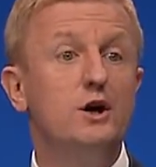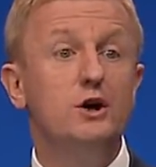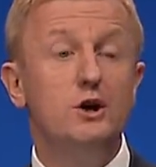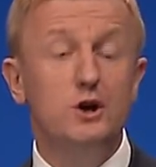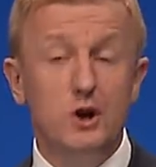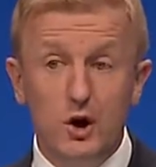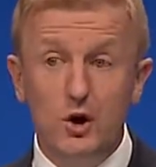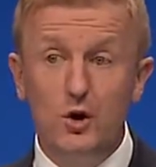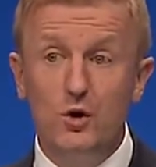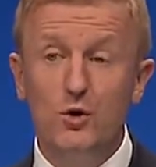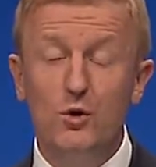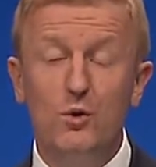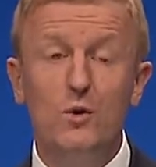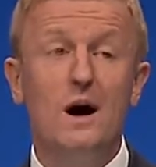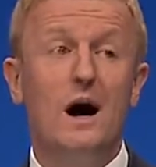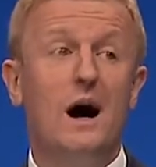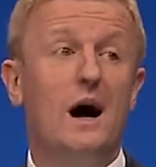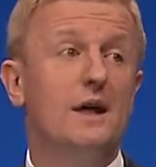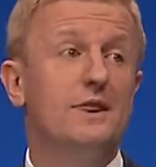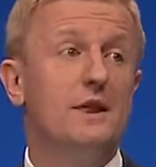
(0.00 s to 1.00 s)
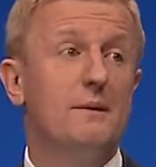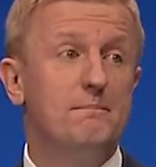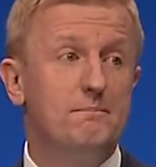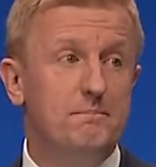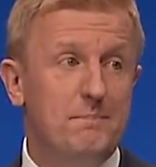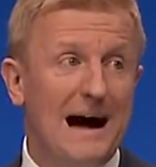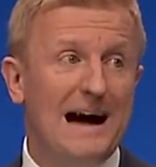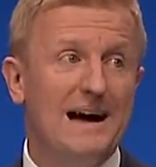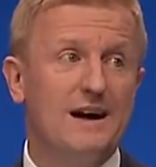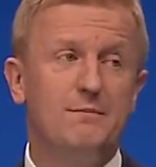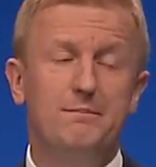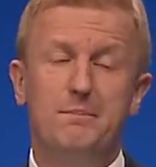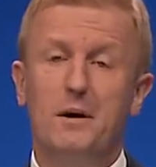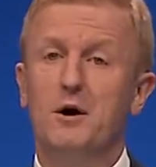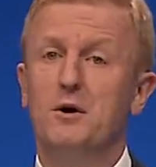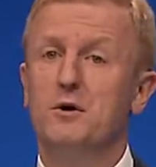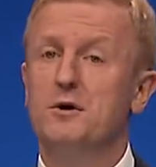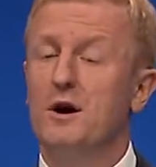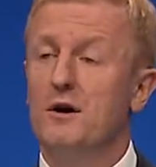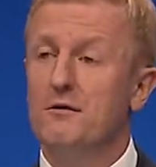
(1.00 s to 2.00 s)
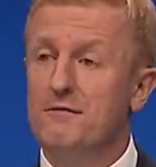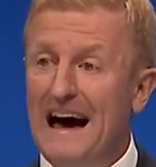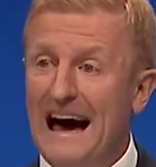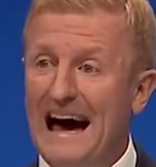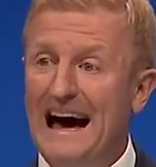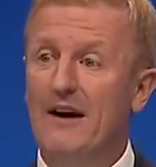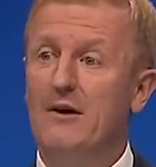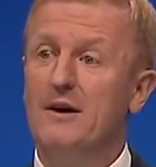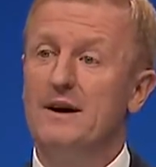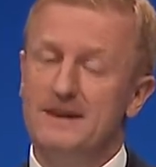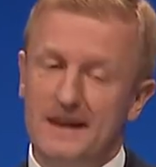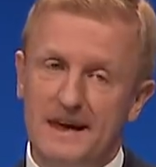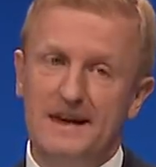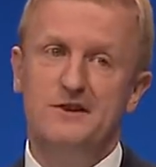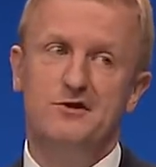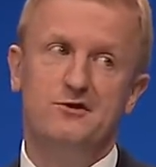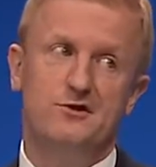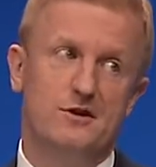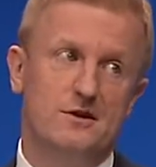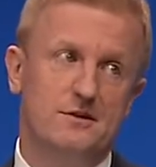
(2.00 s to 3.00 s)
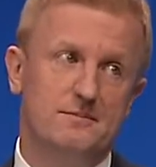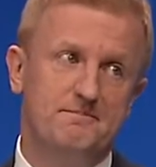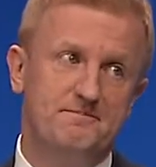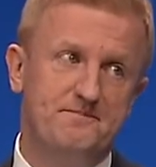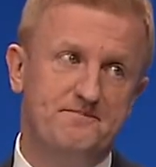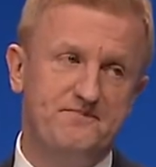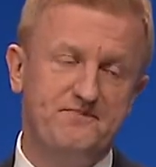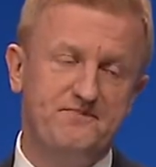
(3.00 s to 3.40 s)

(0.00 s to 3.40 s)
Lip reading: You are the backbone of our nation.